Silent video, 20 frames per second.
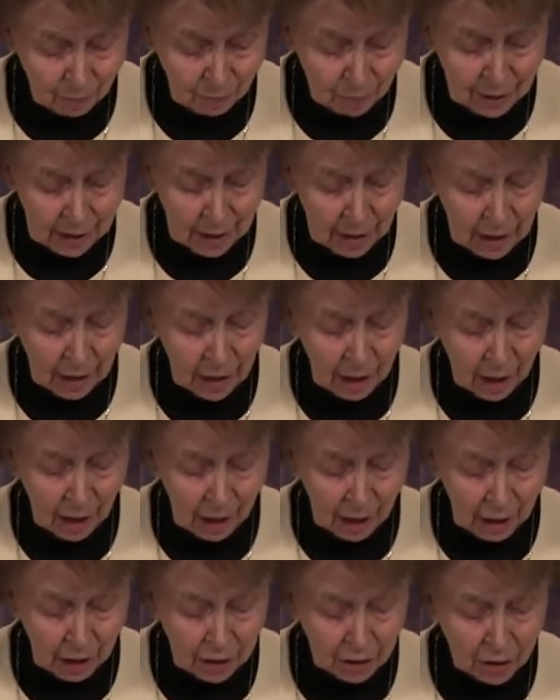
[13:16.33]
be
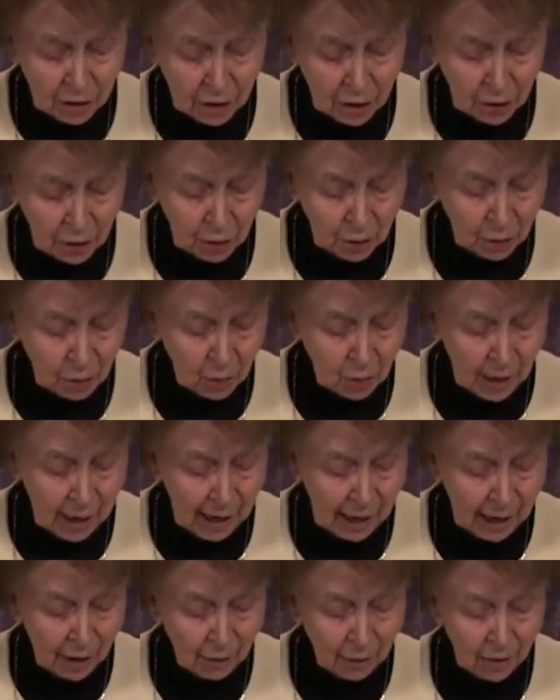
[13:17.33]
unto
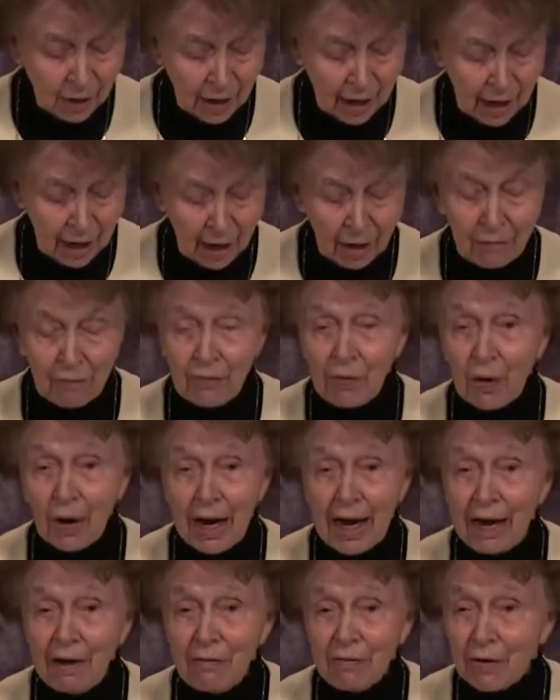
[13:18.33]
our God
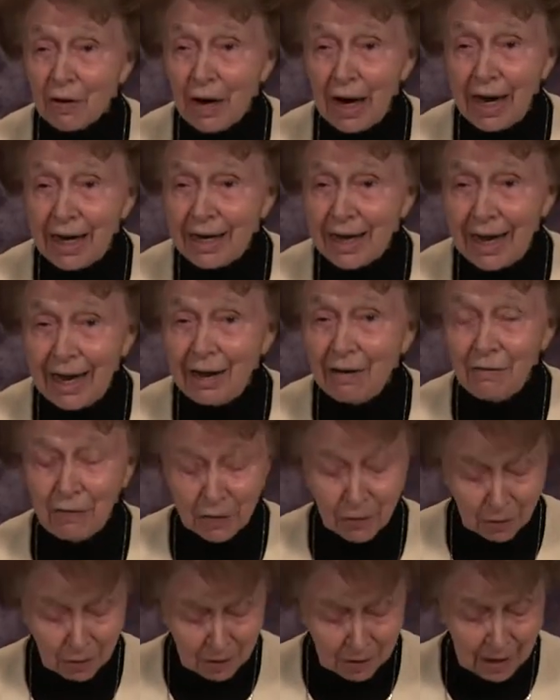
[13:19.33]
forever and
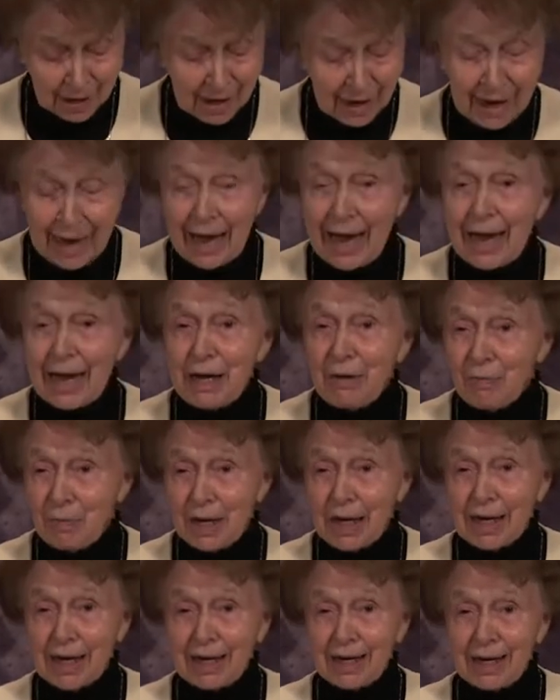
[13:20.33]
ever.
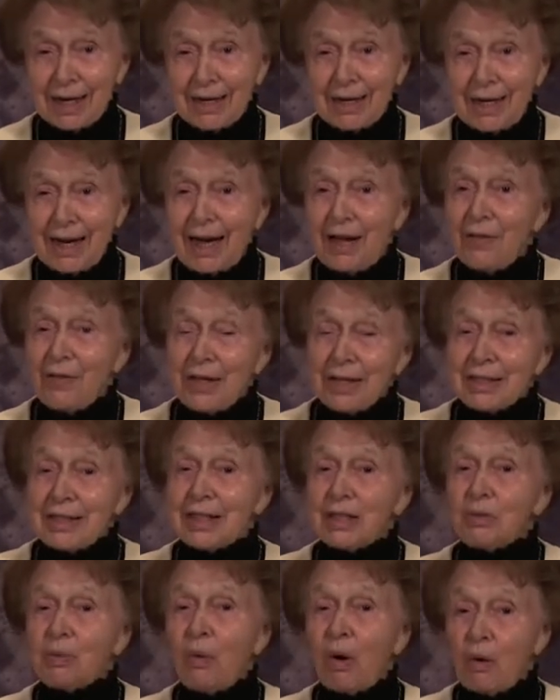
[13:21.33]
Amen.
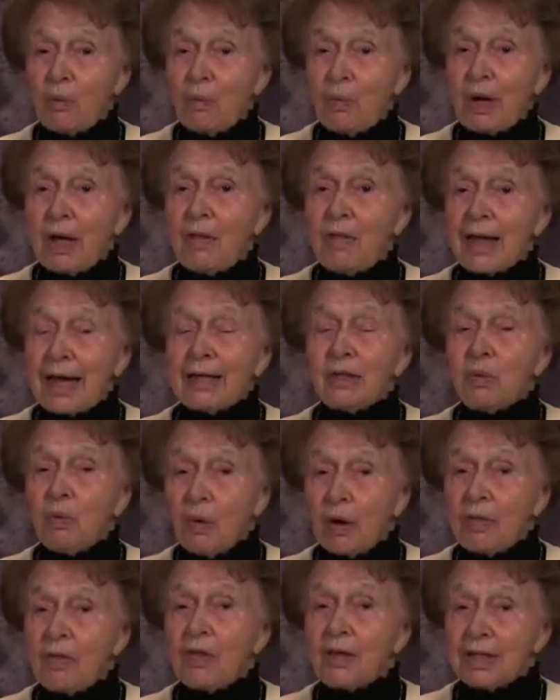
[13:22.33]
This is what we, that's
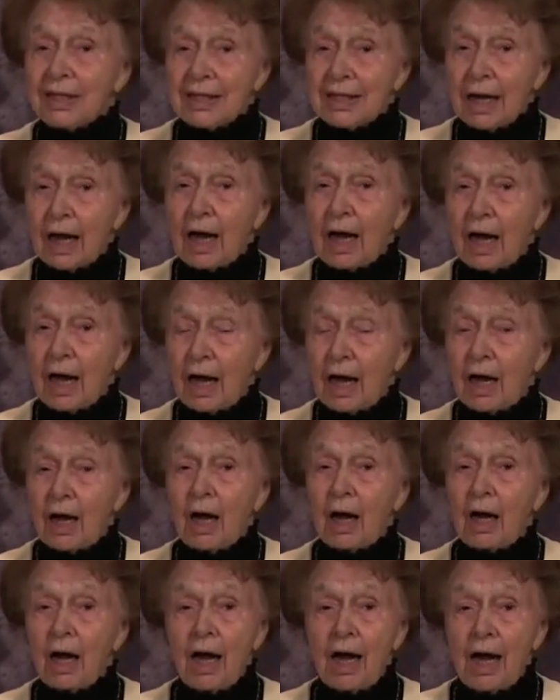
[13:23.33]
what the
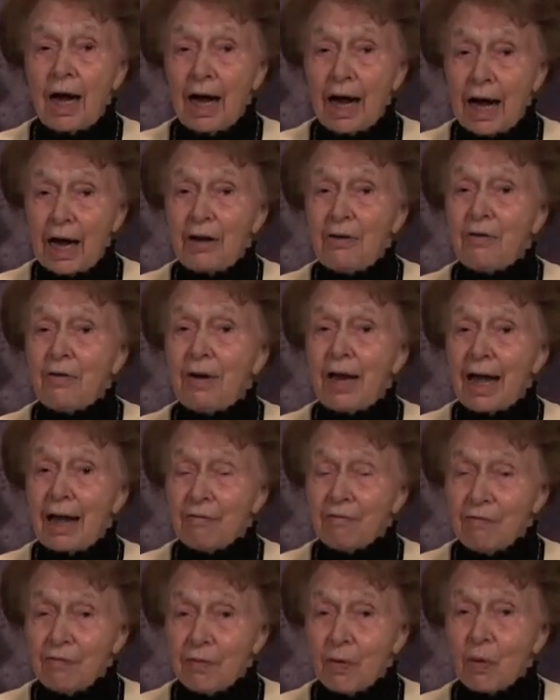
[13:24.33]

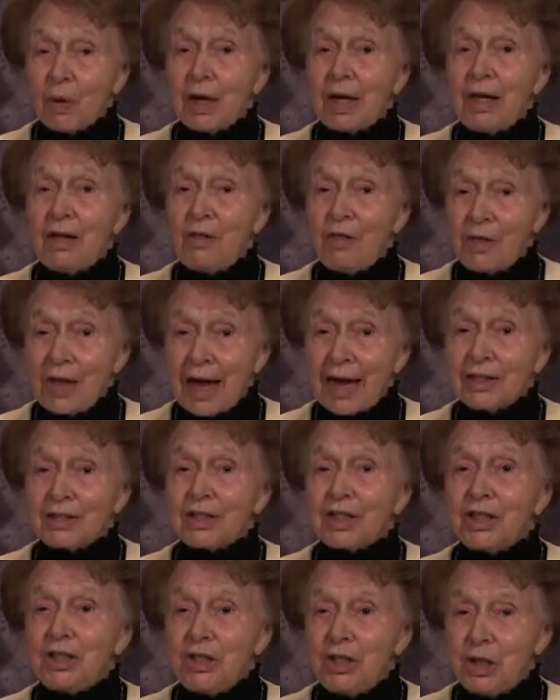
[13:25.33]

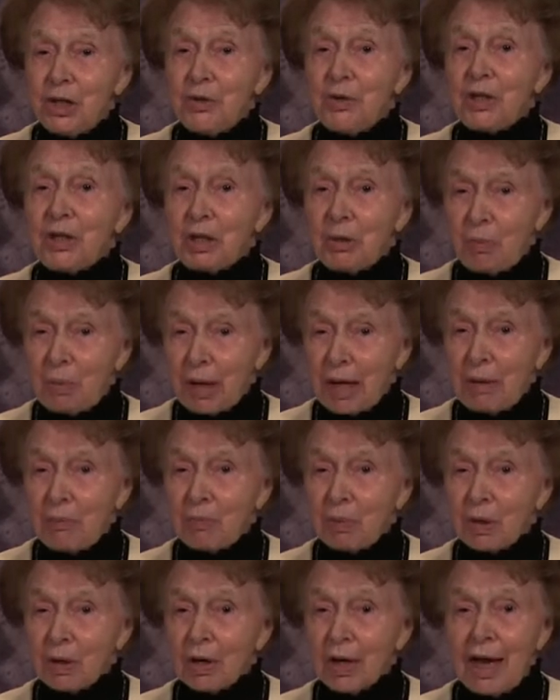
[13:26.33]
140,000 Jewish
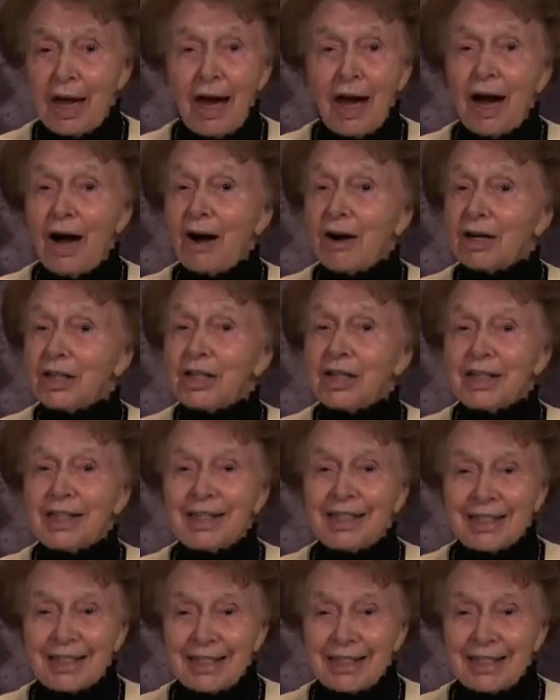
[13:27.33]
people are to